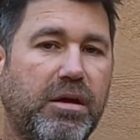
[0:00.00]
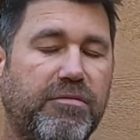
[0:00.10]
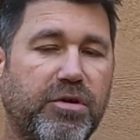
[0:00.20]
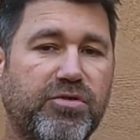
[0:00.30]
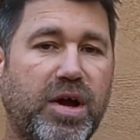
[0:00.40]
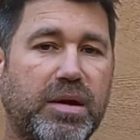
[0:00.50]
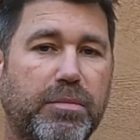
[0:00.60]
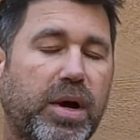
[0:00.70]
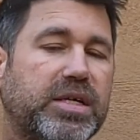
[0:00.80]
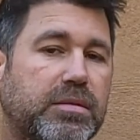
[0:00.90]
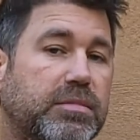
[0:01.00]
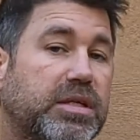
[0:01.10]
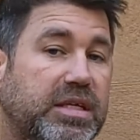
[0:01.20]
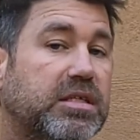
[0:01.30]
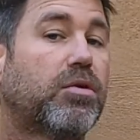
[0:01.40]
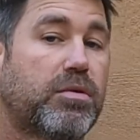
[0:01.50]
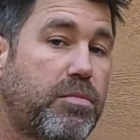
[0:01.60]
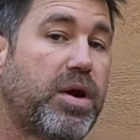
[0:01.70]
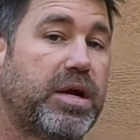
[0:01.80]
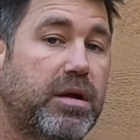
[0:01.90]
if you're trying to break something, it's going to
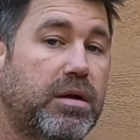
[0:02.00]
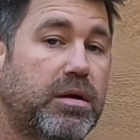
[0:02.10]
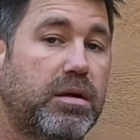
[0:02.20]
break.